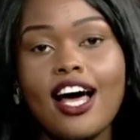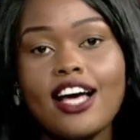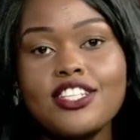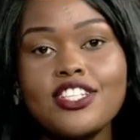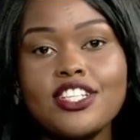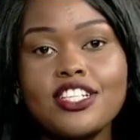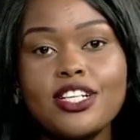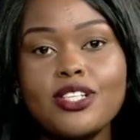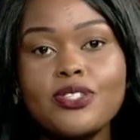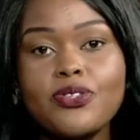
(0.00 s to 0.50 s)

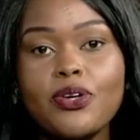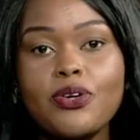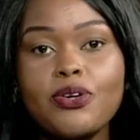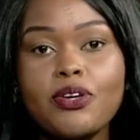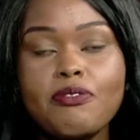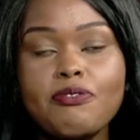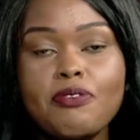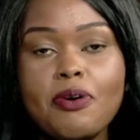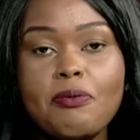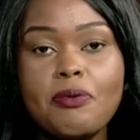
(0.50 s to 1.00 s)
Ashira is where
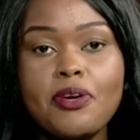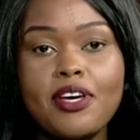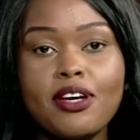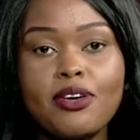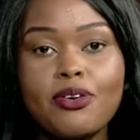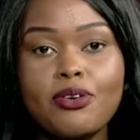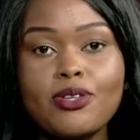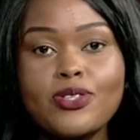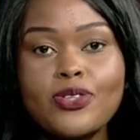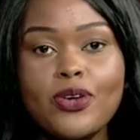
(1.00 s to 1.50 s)
you can find me
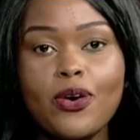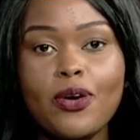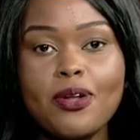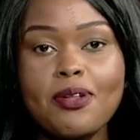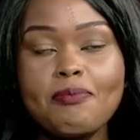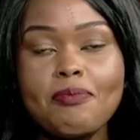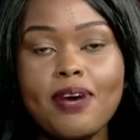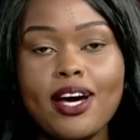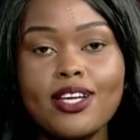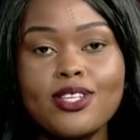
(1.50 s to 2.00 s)
across
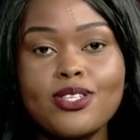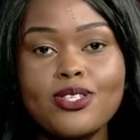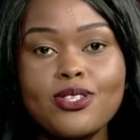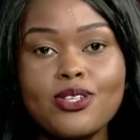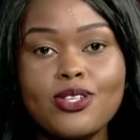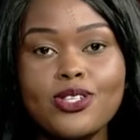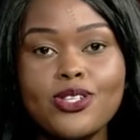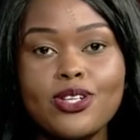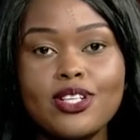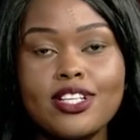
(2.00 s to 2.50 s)
all my
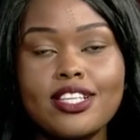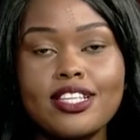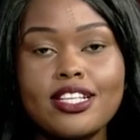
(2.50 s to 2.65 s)
social.